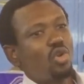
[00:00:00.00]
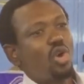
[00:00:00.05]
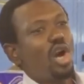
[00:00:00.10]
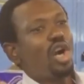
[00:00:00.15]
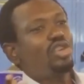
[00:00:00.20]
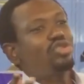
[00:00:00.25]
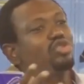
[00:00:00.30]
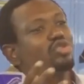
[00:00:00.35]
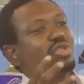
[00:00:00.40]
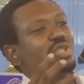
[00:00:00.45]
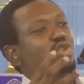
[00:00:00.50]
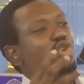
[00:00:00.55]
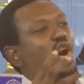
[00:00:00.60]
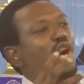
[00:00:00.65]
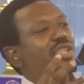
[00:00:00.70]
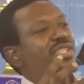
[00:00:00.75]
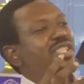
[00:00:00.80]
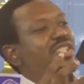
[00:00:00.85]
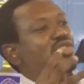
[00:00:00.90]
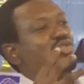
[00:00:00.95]

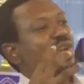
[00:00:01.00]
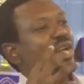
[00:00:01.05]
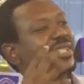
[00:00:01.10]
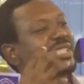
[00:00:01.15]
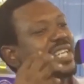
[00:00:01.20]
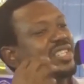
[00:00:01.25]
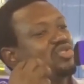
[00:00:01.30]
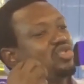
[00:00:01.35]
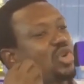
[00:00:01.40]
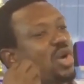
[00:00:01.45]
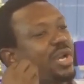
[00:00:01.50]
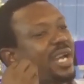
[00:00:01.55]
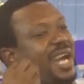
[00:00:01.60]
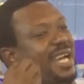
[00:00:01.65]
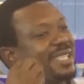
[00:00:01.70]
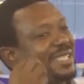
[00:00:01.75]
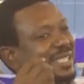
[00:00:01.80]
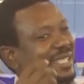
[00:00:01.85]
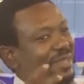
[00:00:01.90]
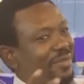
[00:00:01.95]
God is not a
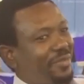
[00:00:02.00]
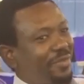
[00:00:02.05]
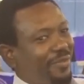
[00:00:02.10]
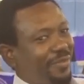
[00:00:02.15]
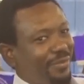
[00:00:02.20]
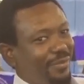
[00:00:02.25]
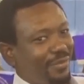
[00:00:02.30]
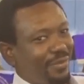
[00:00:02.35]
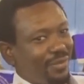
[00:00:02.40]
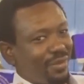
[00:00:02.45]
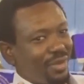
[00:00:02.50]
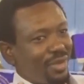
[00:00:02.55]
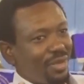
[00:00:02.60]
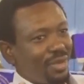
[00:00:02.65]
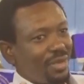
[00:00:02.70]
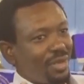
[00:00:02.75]
talkative.